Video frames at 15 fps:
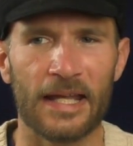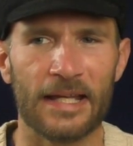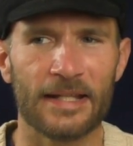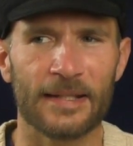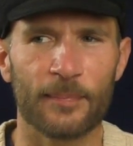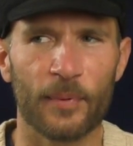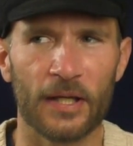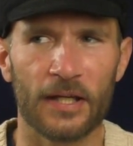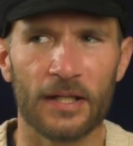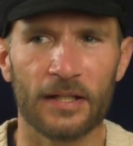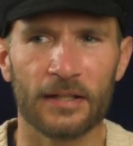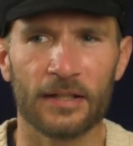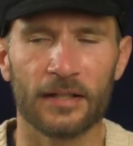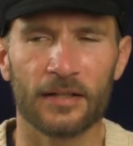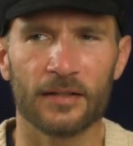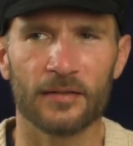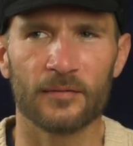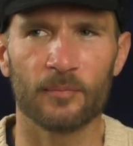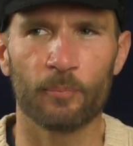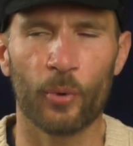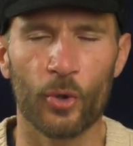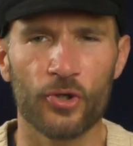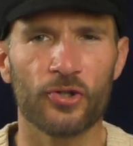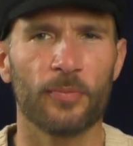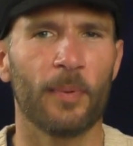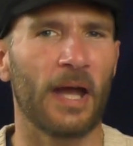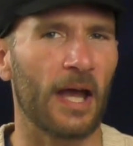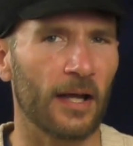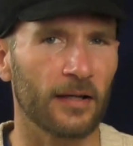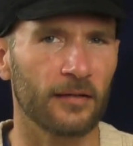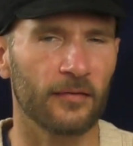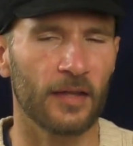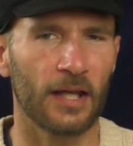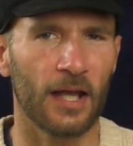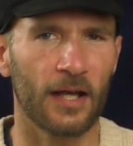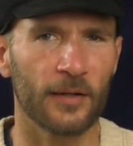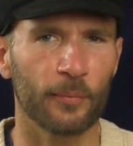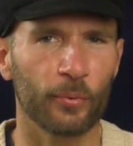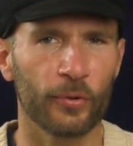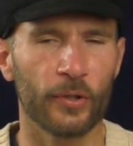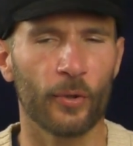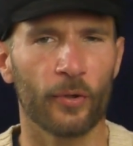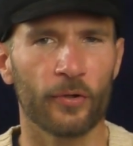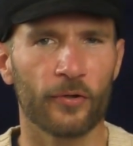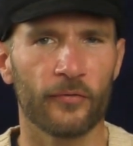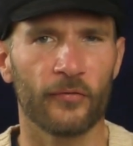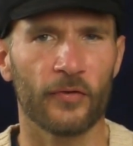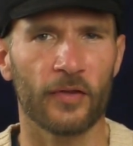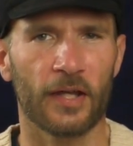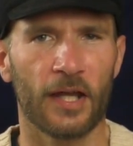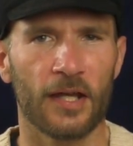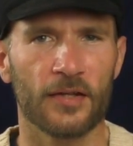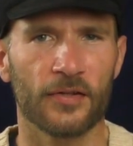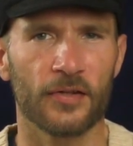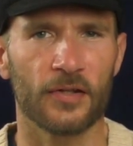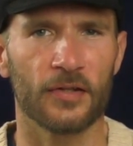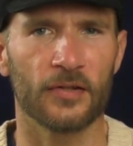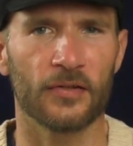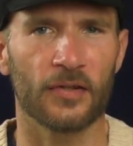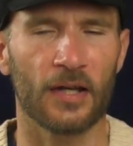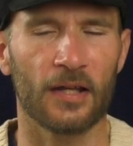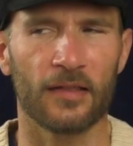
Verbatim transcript: it's been pushed back. They had a pre-order for the cases.